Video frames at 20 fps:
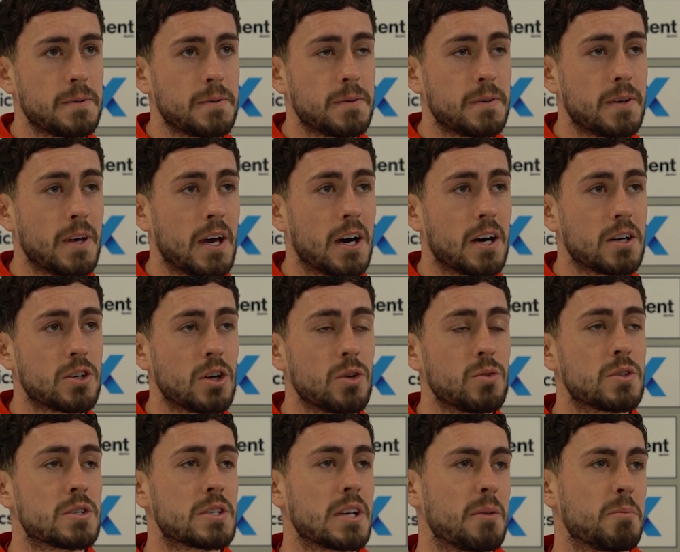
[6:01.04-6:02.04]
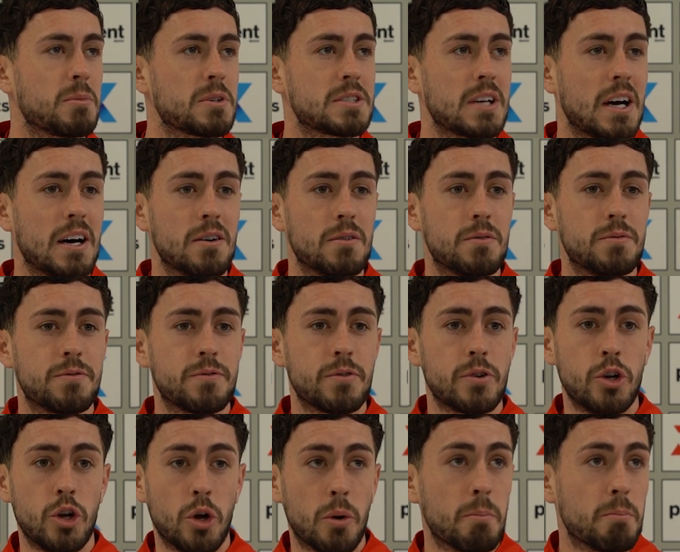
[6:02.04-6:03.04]
Yeah, I don't set myself
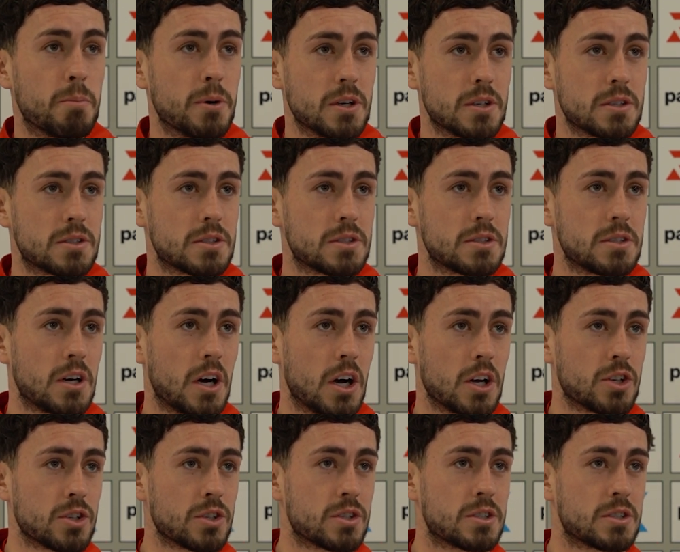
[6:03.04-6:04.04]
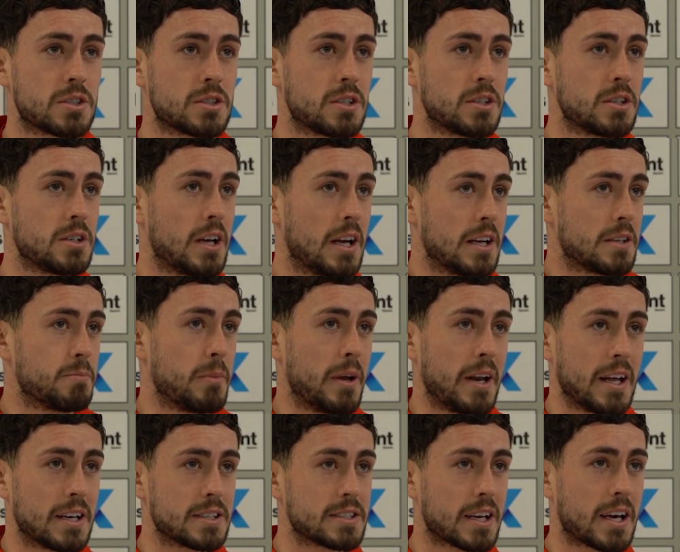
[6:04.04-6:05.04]
numbers. I just as
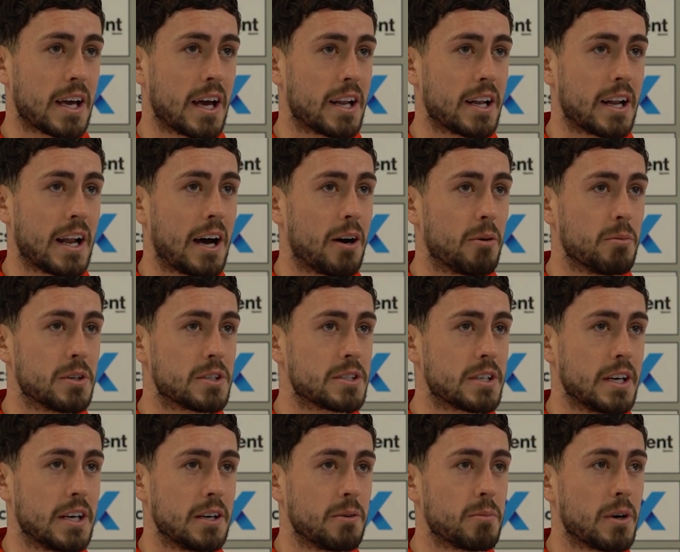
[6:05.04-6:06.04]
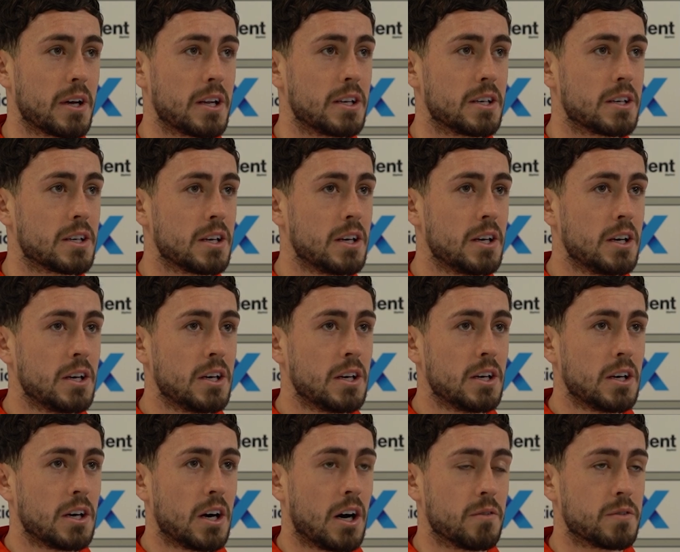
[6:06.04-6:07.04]
many as I can and help the team. And
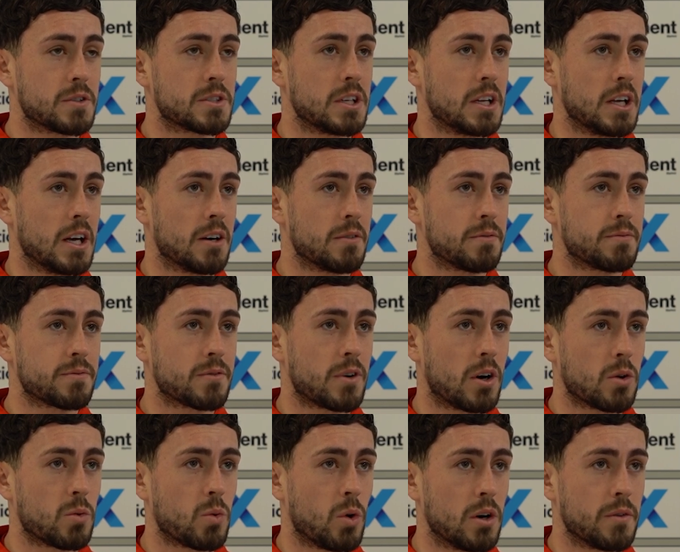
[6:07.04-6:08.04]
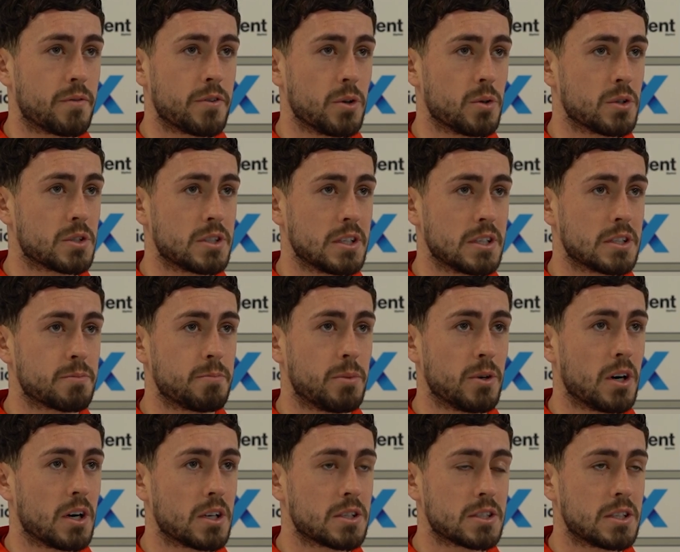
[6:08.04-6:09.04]
obviously, I've got quite a few assists,
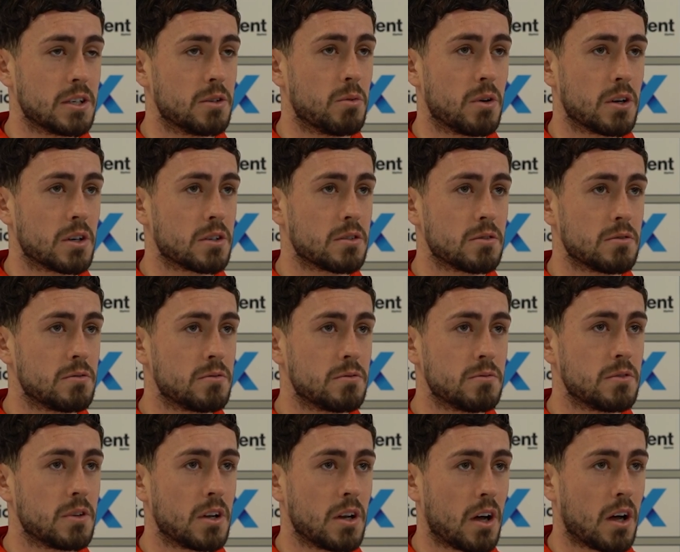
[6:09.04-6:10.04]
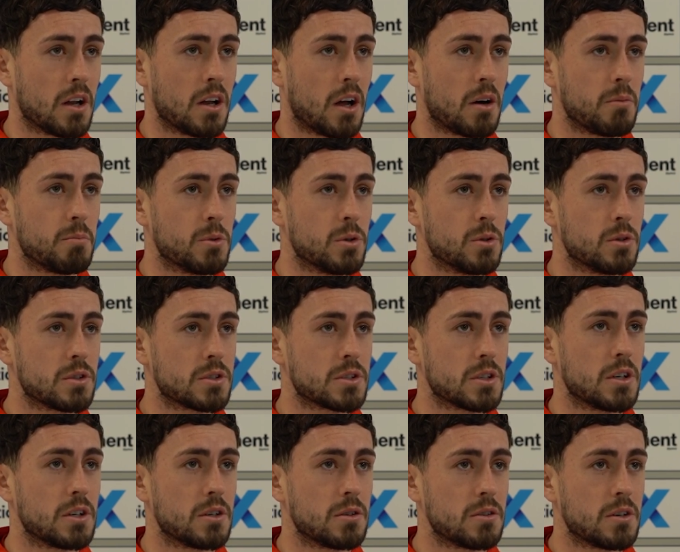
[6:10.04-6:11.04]
but I still want a lot more. So
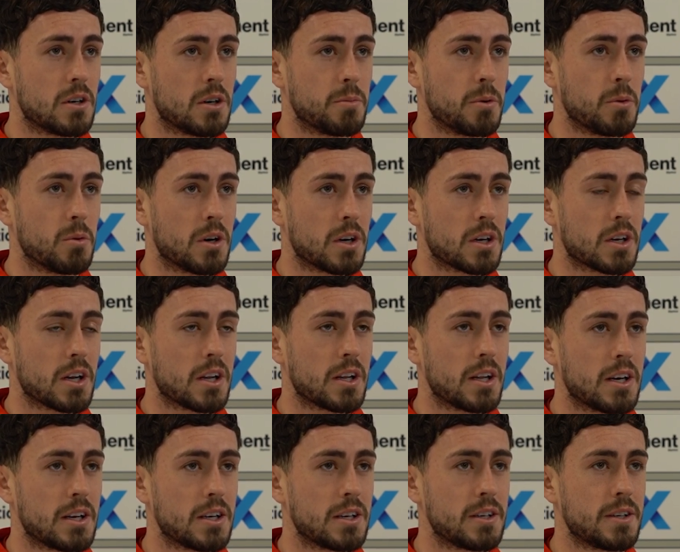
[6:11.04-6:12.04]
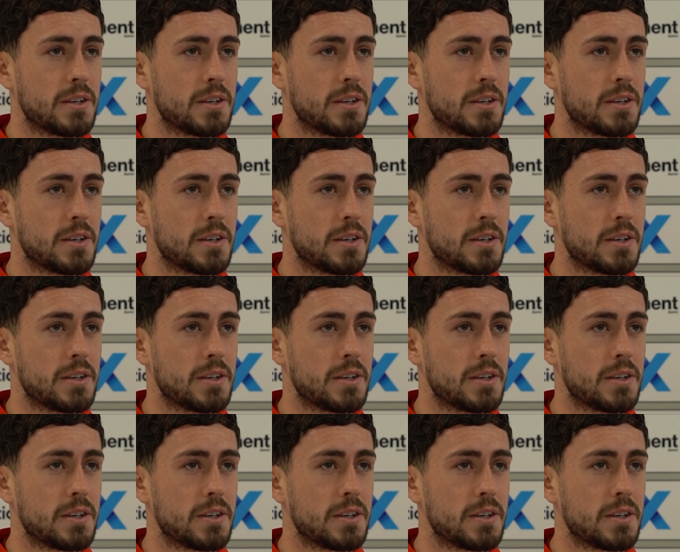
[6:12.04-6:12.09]
I'll be working on that.